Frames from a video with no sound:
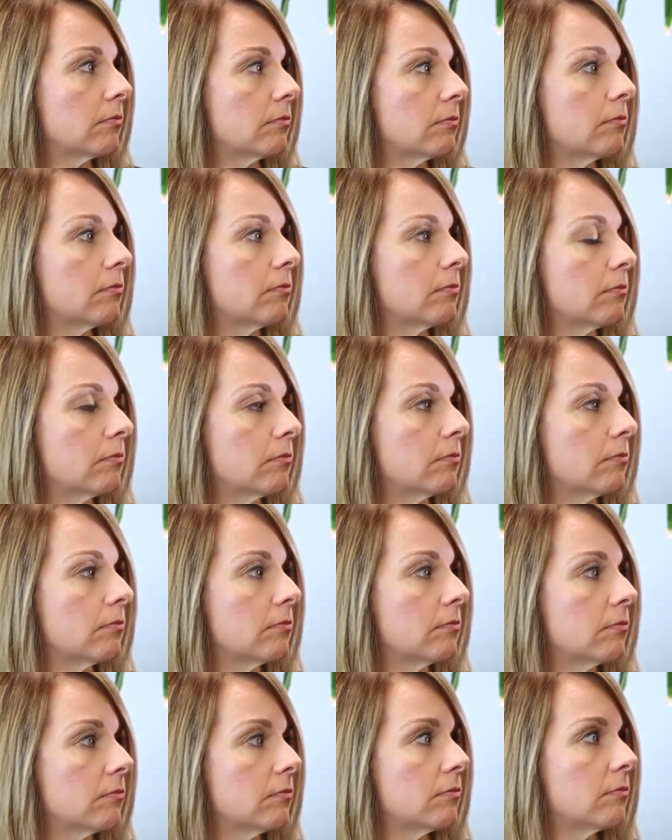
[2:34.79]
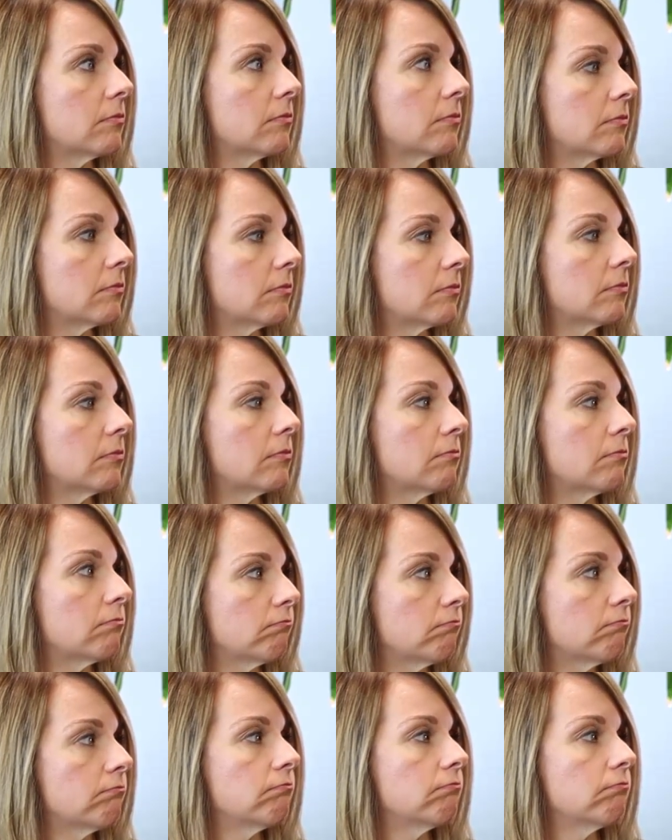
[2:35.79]

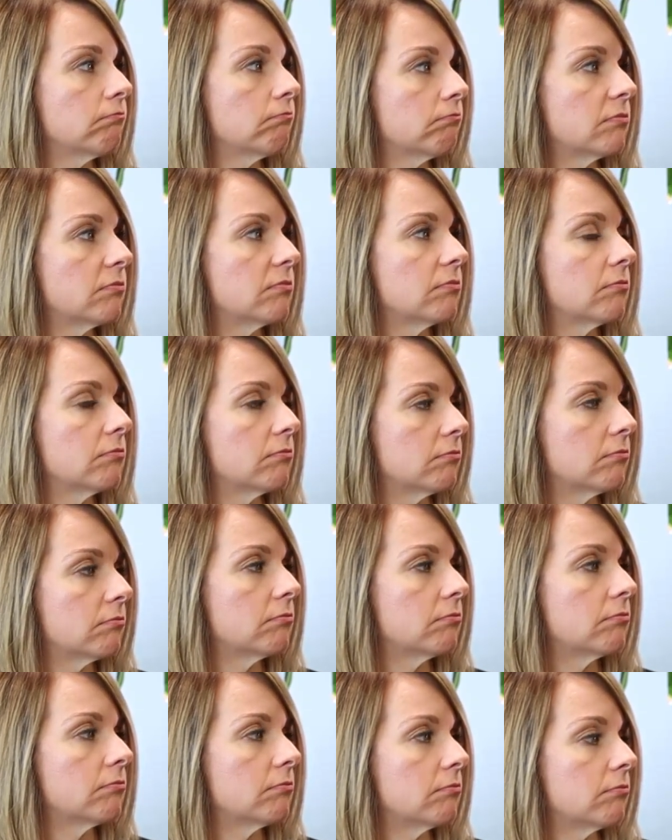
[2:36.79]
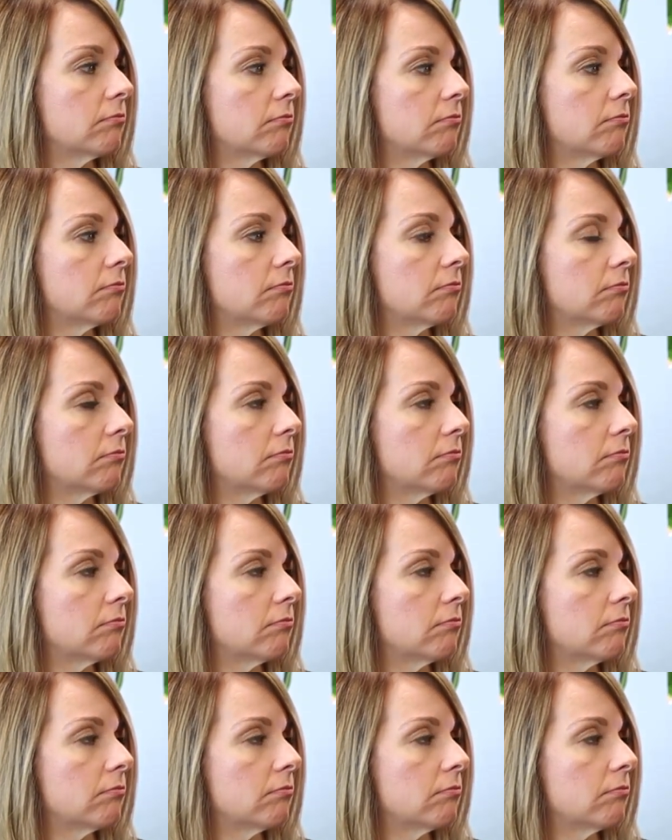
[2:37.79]
This person isn't speaking.